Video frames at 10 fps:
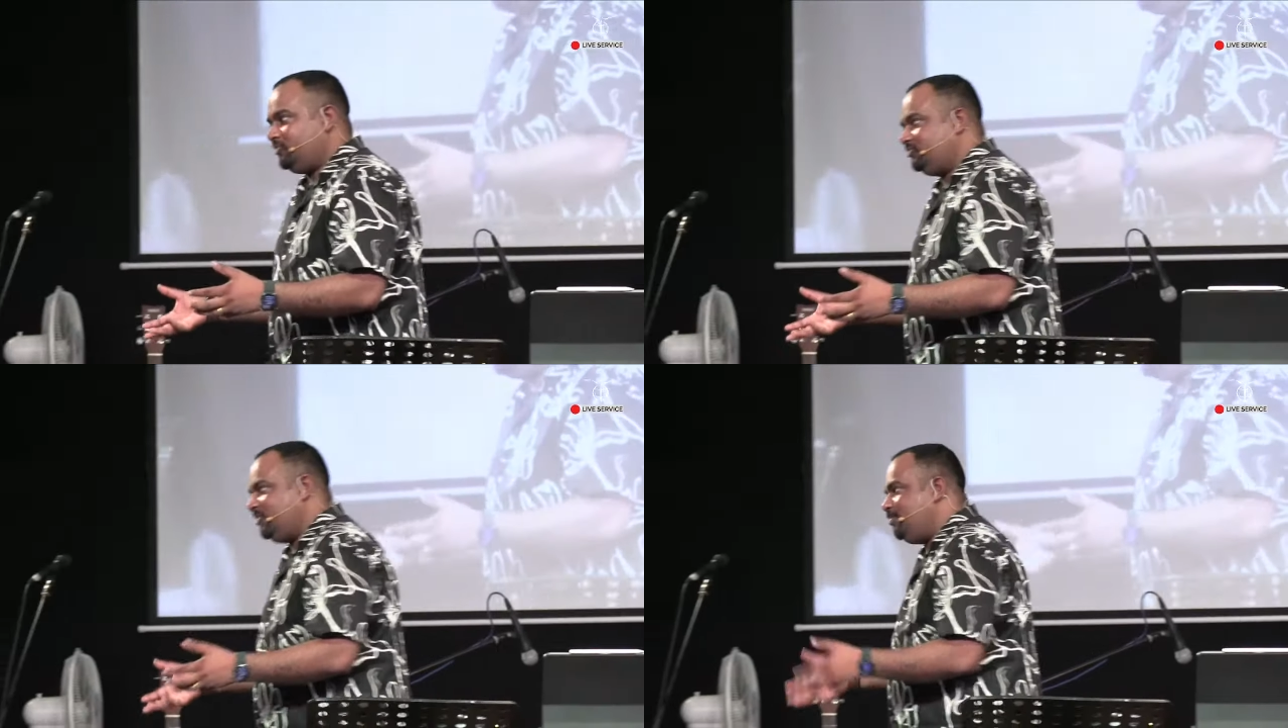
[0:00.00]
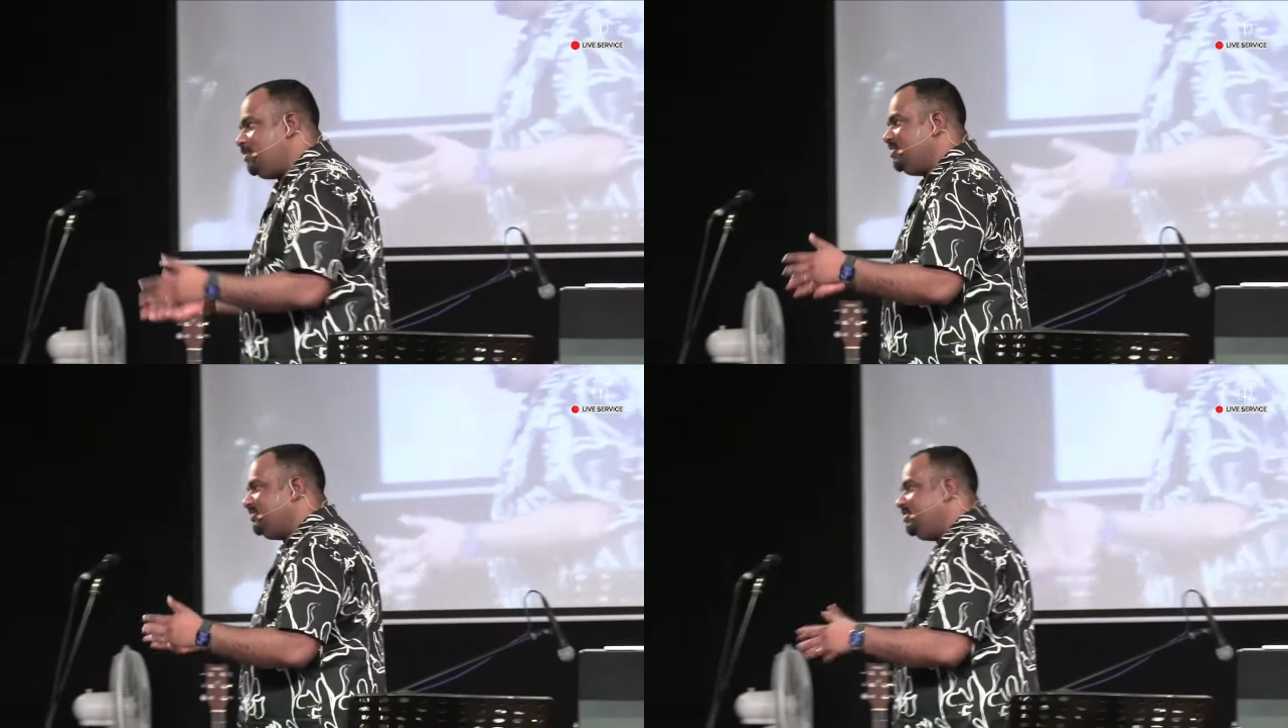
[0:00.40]
Some people
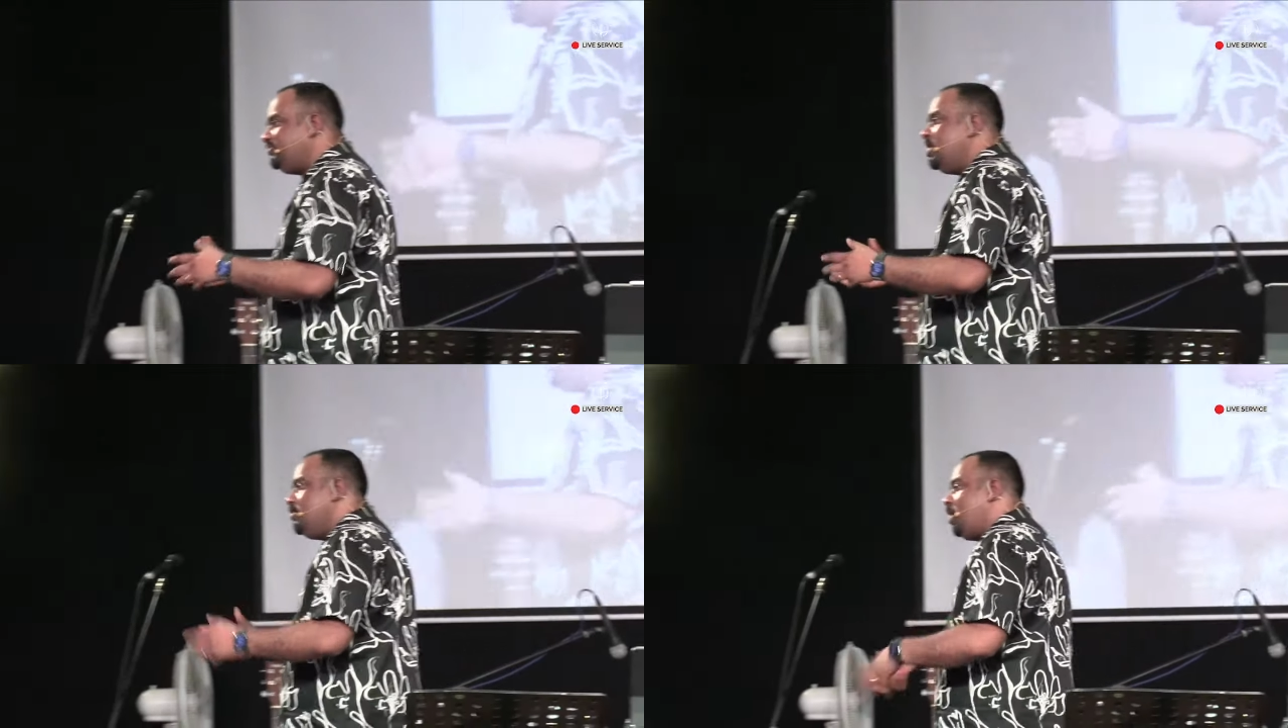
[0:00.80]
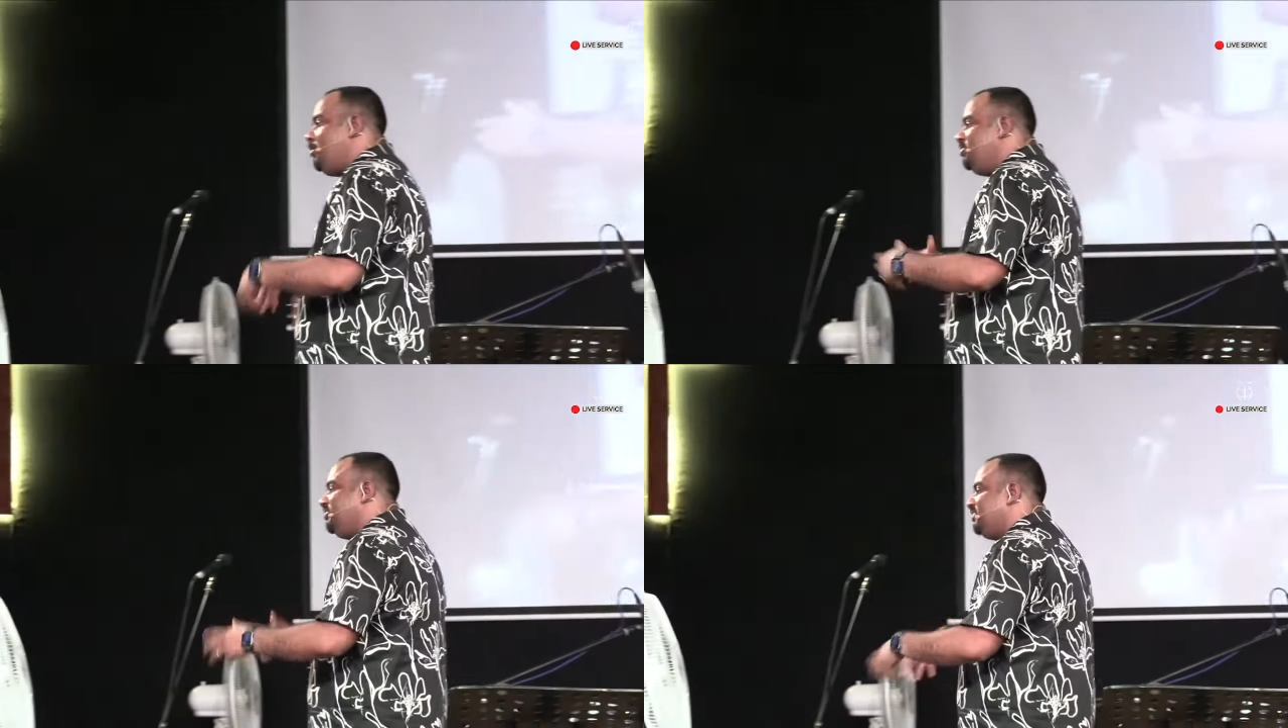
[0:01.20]
say
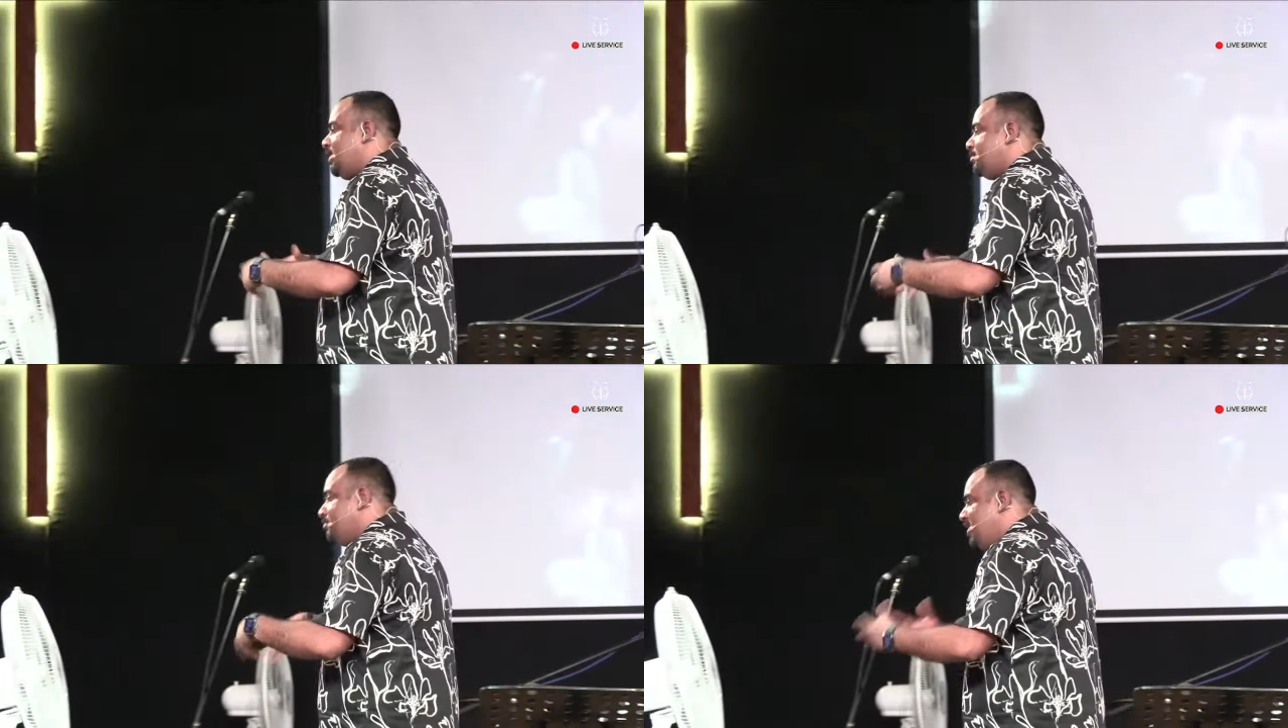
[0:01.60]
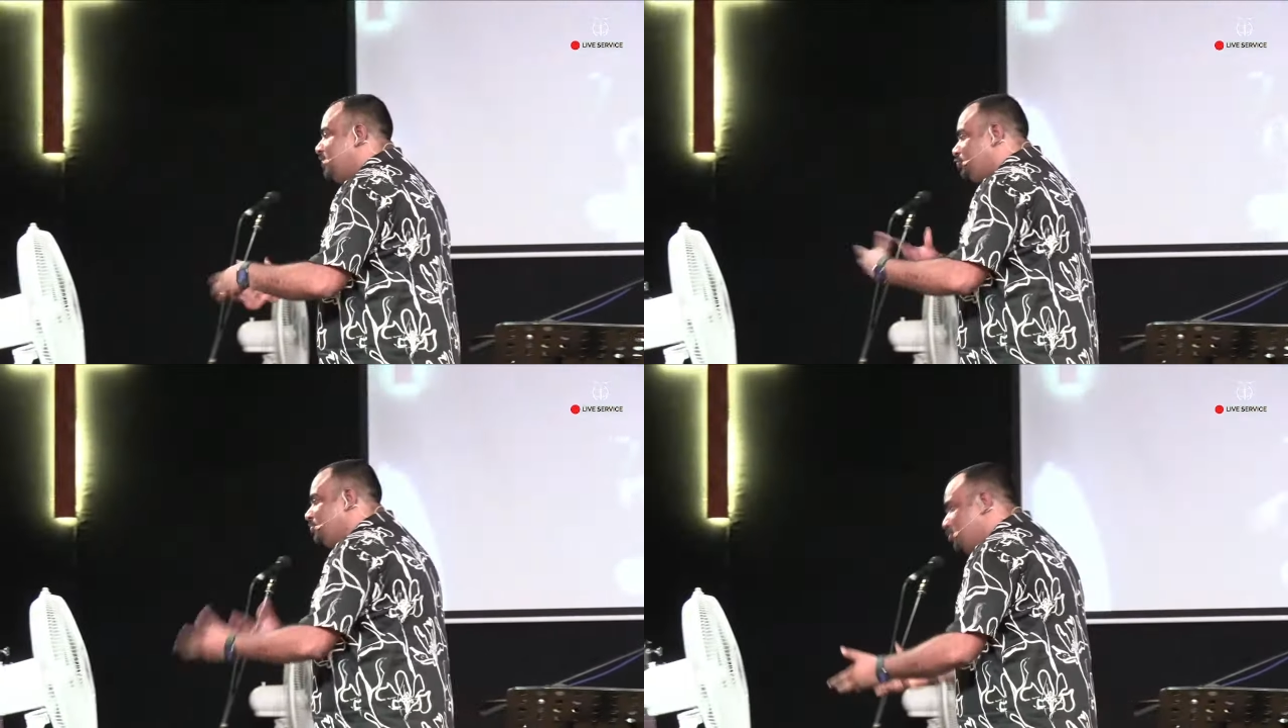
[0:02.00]
promises are made
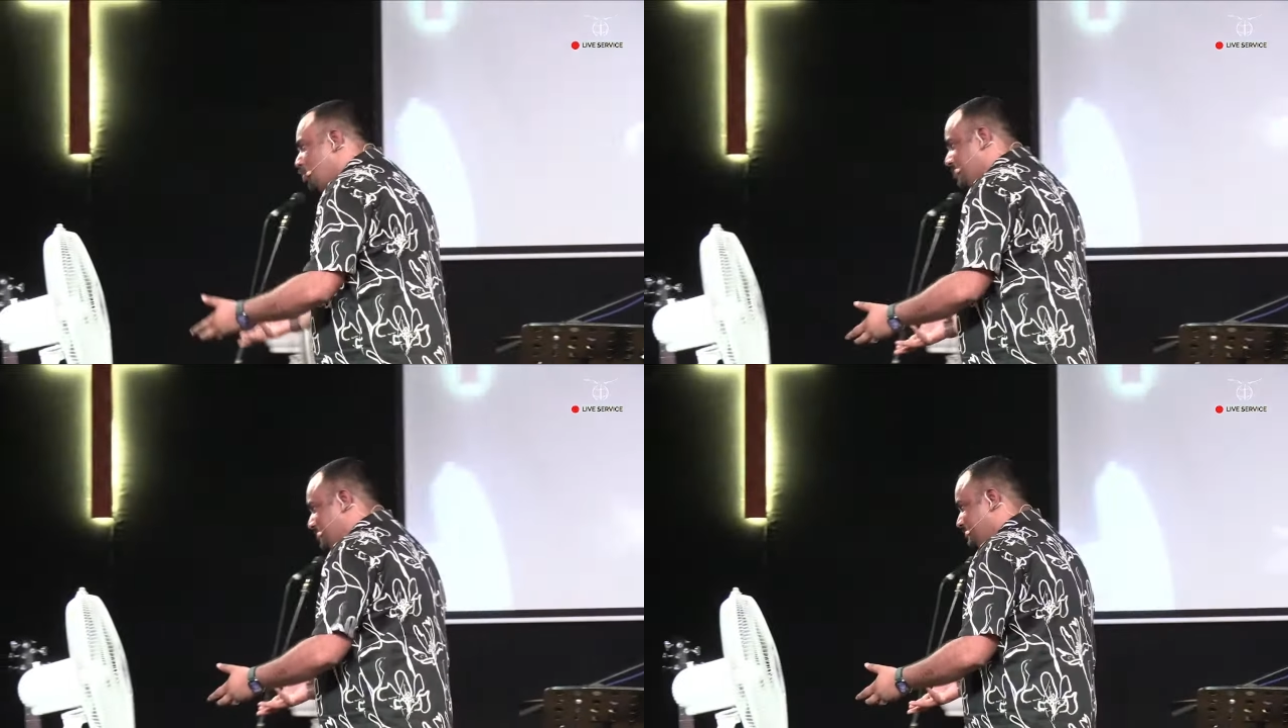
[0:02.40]
to be broken.